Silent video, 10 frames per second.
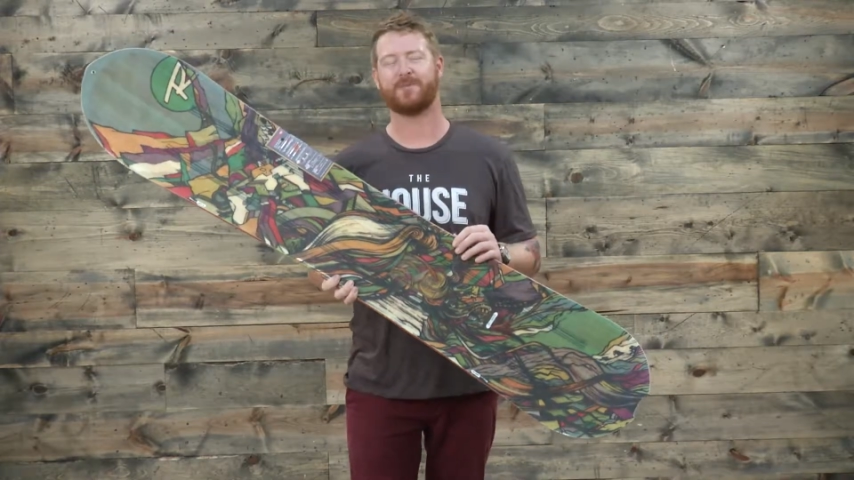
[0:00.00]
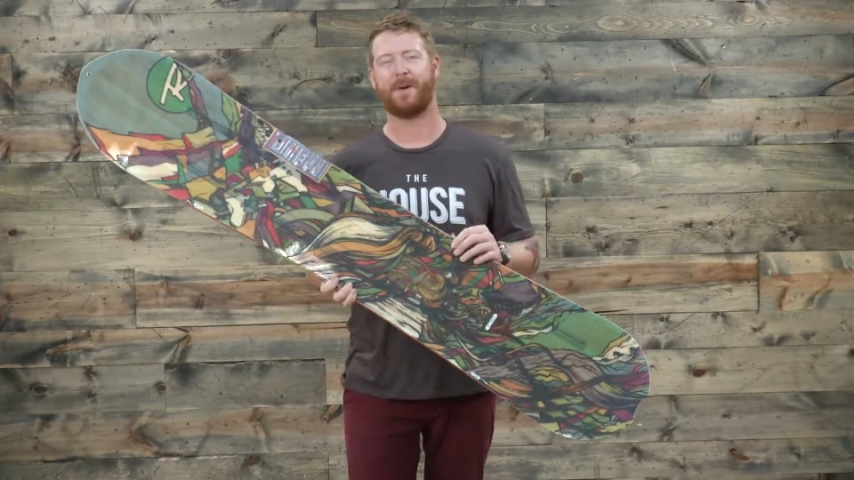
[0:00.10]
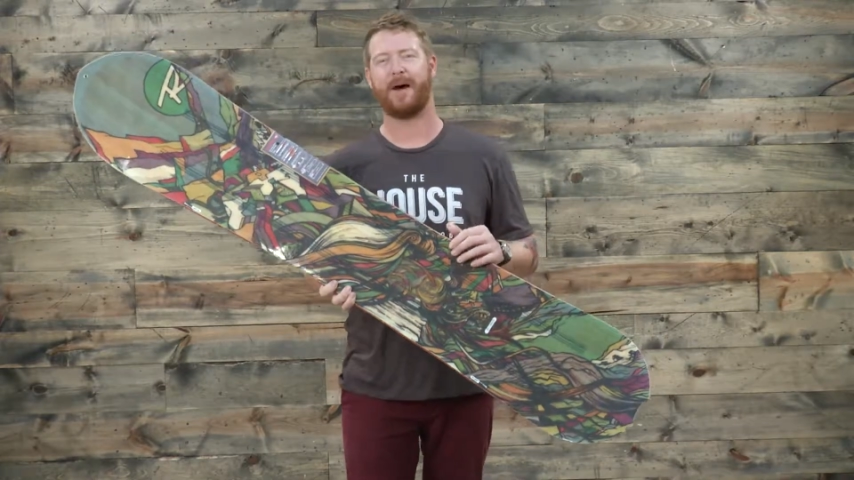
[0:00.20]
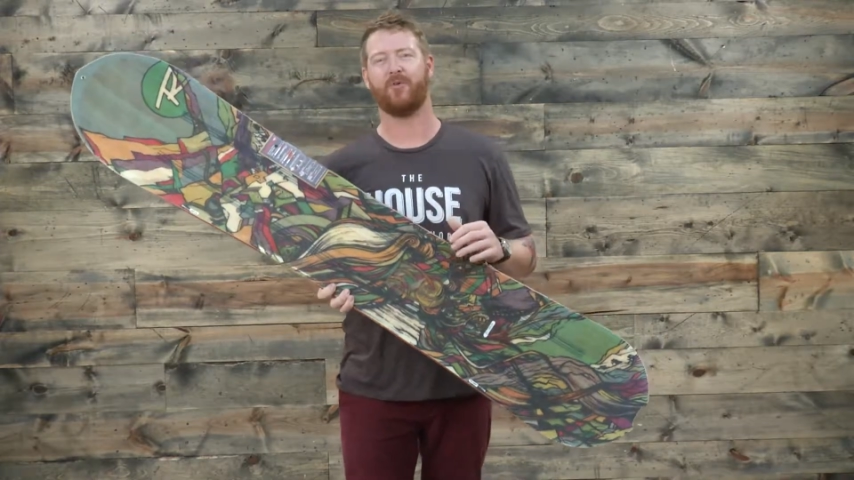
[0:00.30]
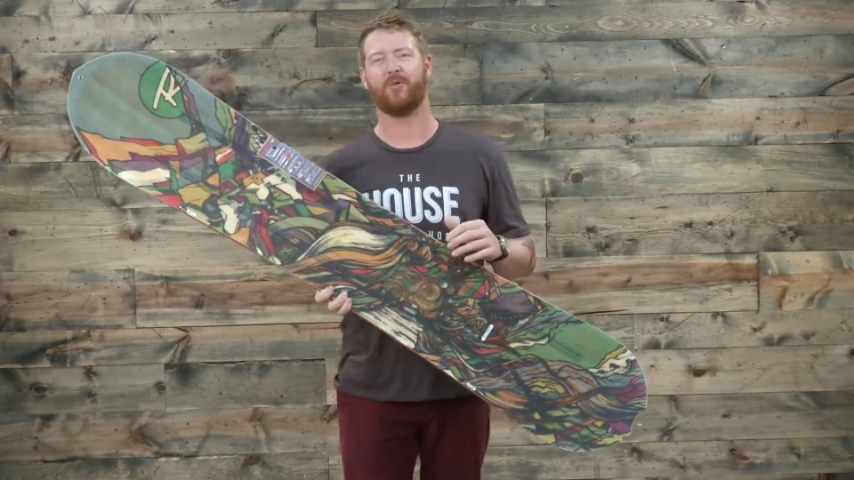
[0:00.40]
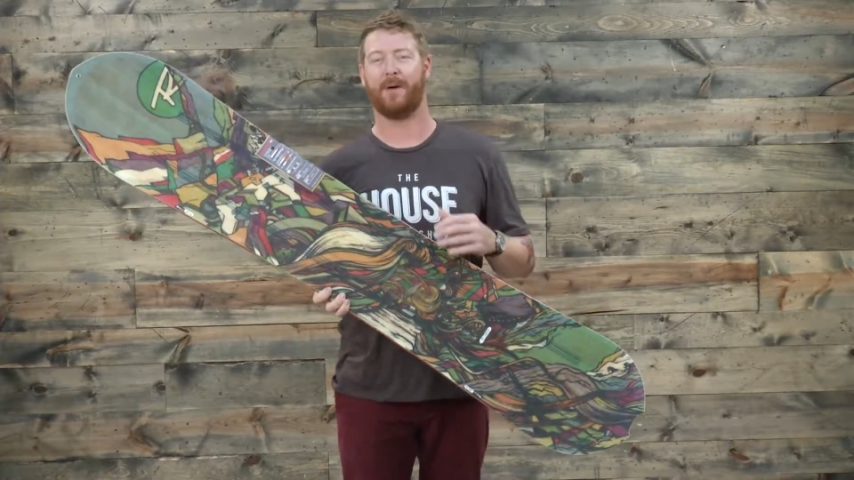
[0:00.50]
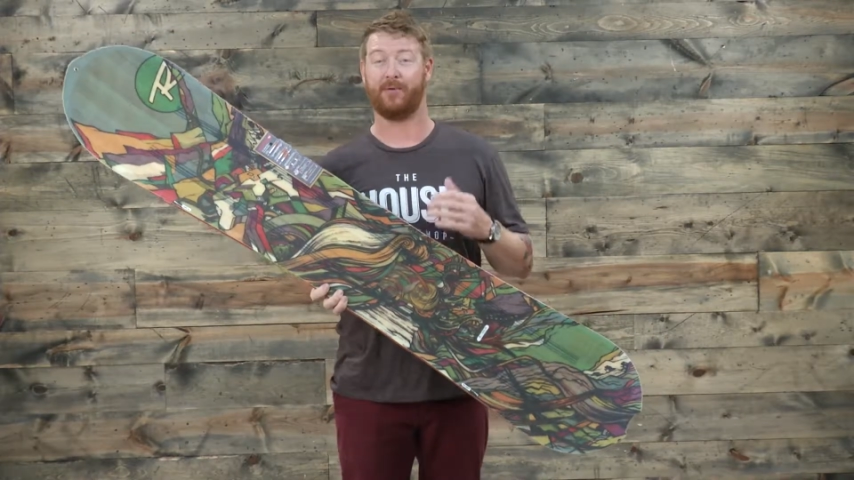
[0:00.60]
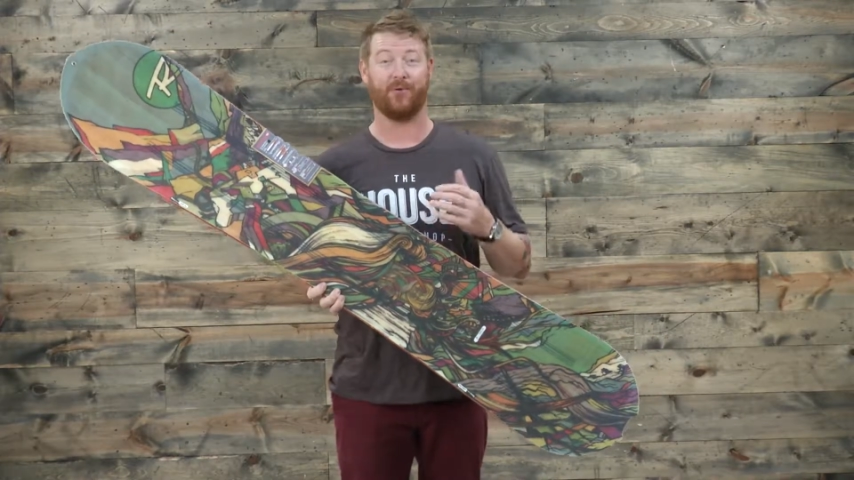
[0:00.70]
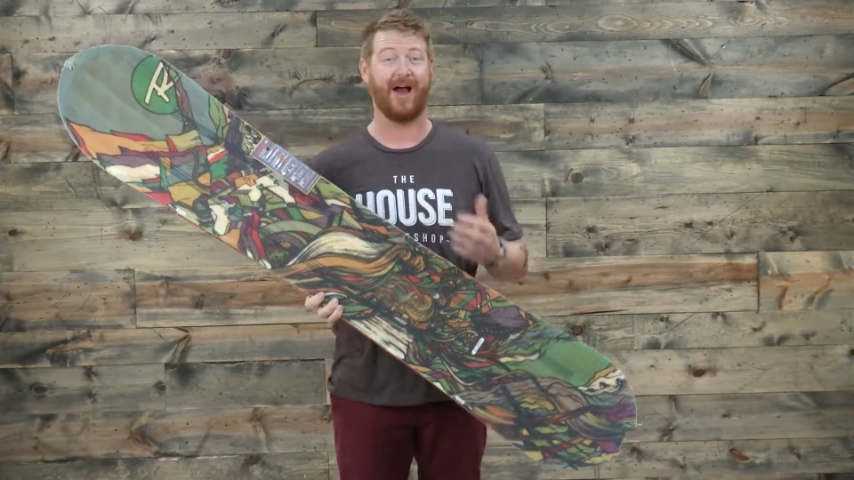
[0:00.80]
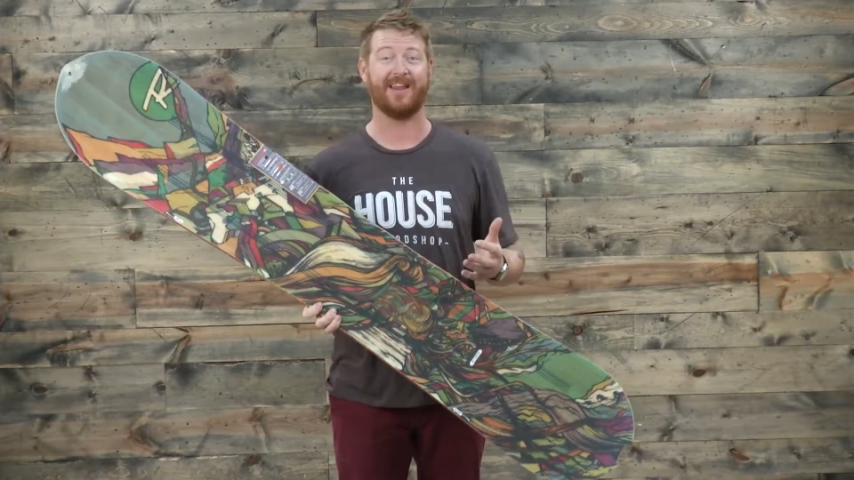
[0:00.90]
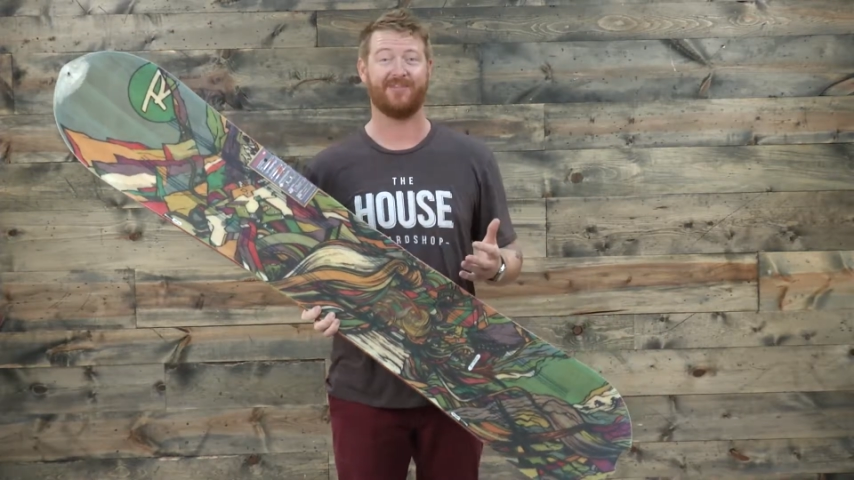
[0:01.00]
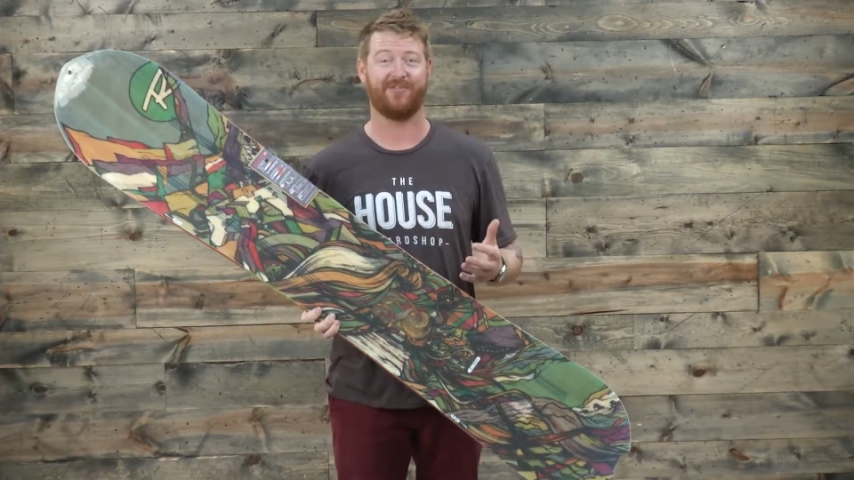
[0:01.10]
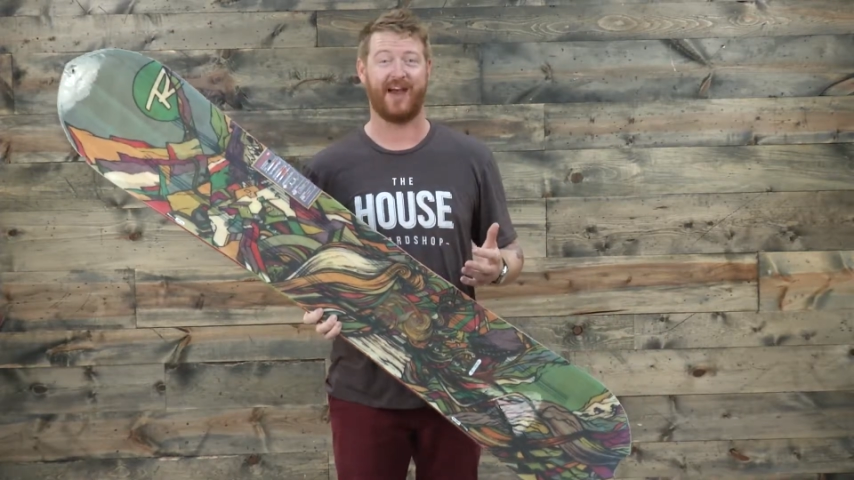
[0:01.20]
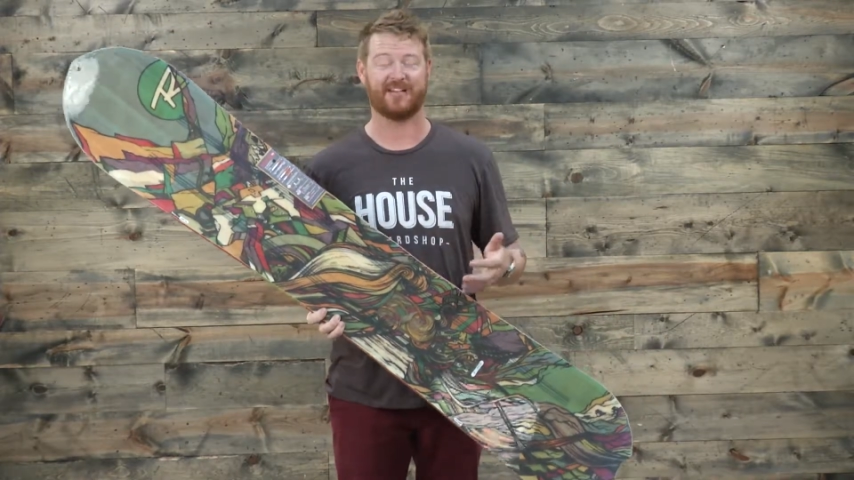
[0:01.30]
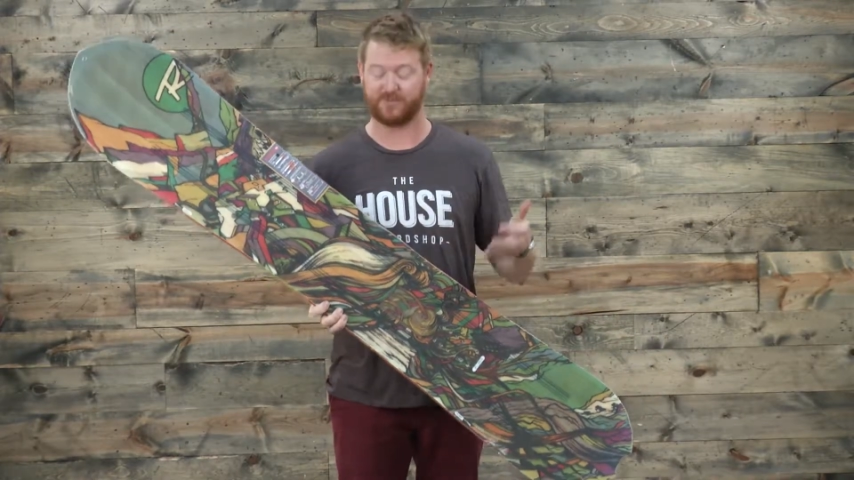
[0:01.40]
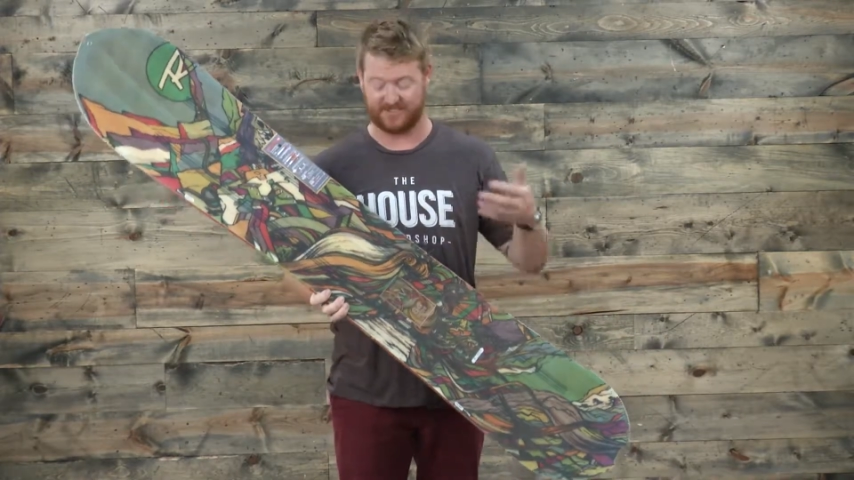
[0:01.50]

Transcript: power by riding fast,